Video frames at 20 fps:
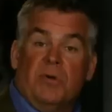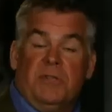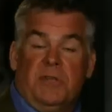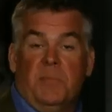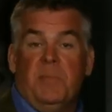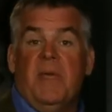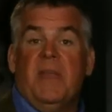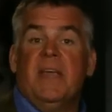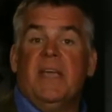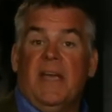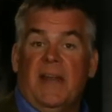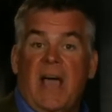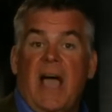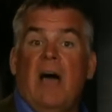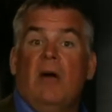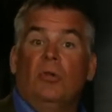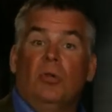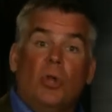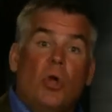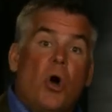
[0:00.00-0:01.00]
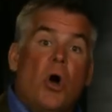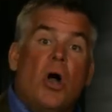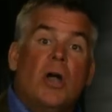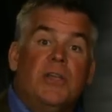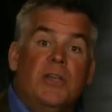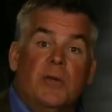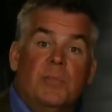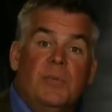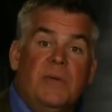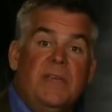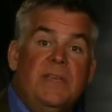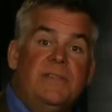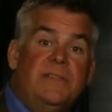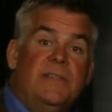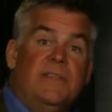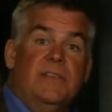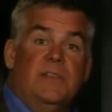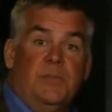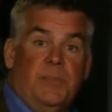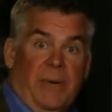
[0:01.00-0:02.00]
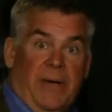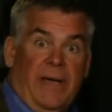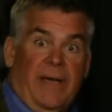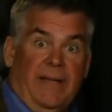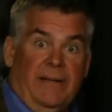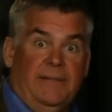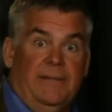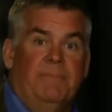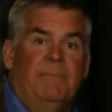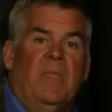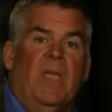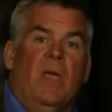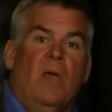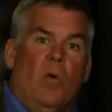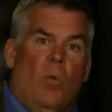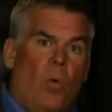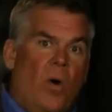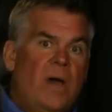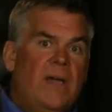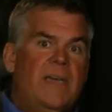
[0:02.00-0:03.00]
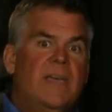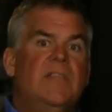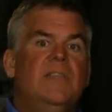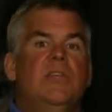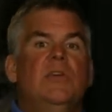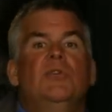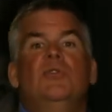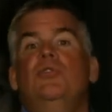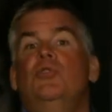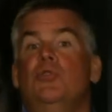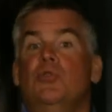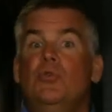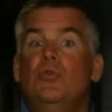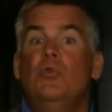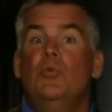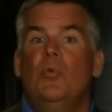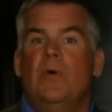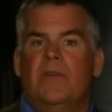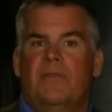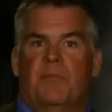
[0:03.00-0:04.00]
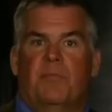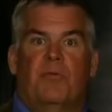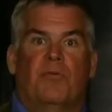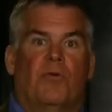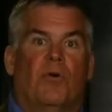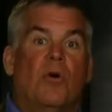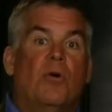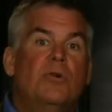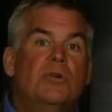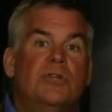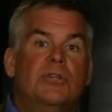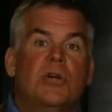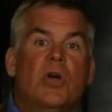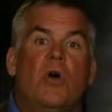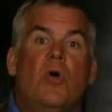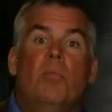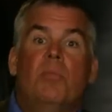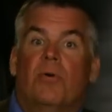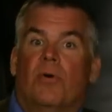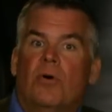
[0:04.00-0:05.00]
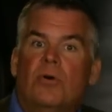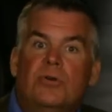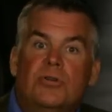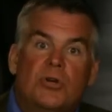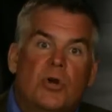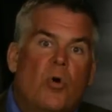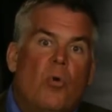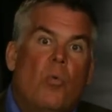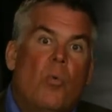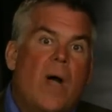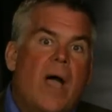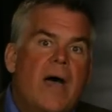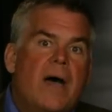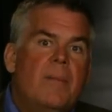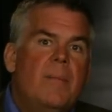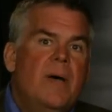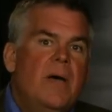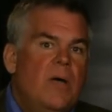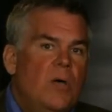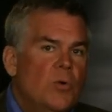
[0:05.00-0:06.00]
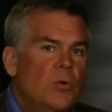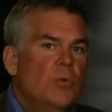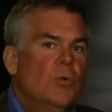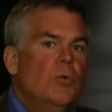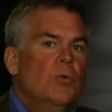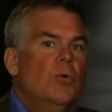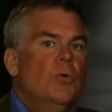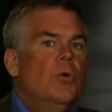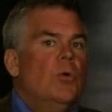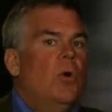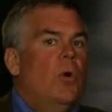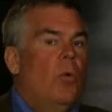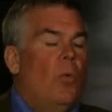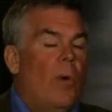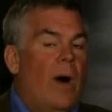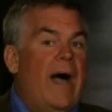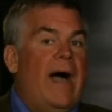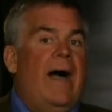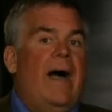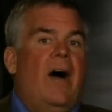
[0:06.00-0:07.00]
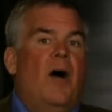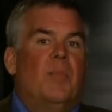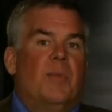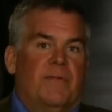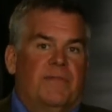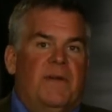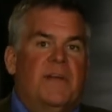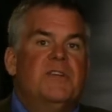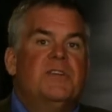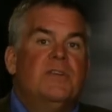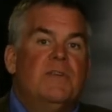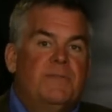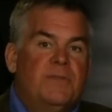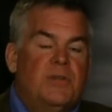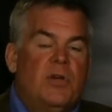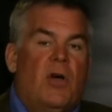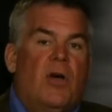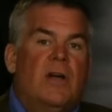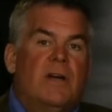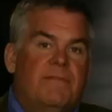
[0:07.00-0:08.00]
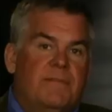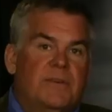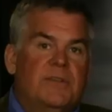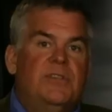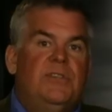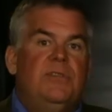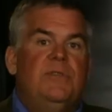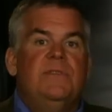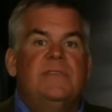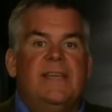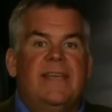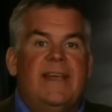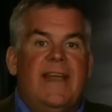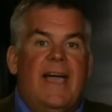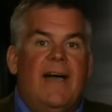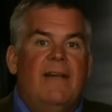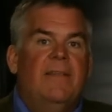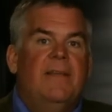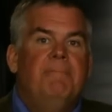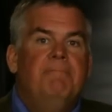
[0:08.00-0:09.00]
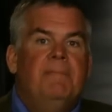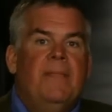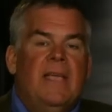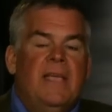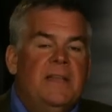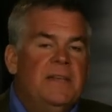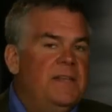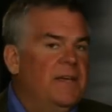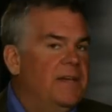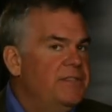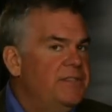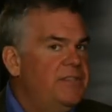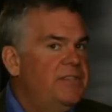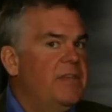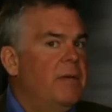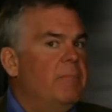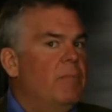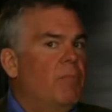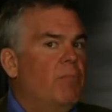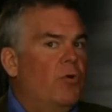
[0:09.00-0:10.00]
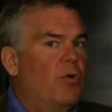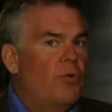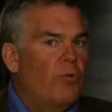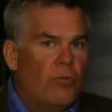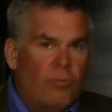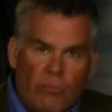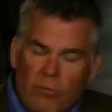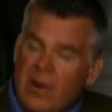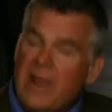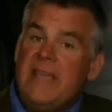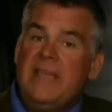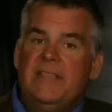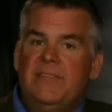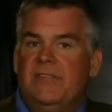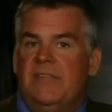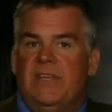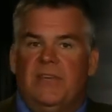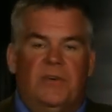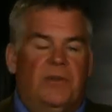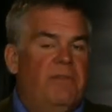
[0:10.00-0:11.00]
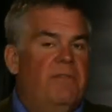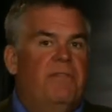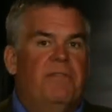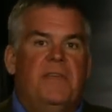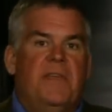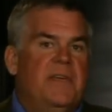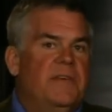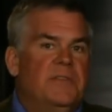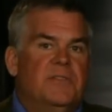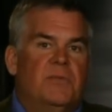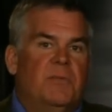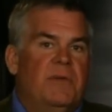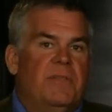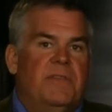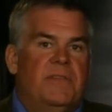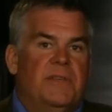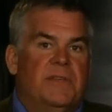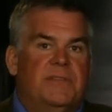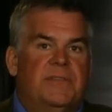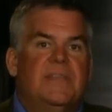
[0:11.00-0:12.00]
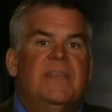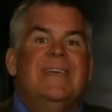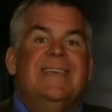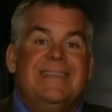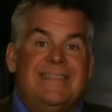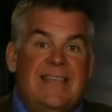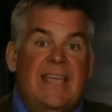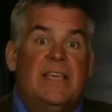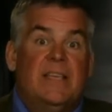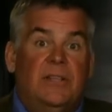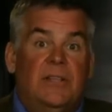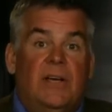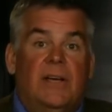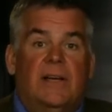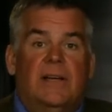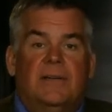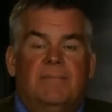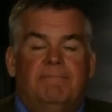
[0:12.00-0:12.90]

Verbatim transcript: depending on how long your piece is. But what can you do with ProShow, ProShow Web? Wow, professional photographer Suzette Allen does some crazy good things with this. Take a look.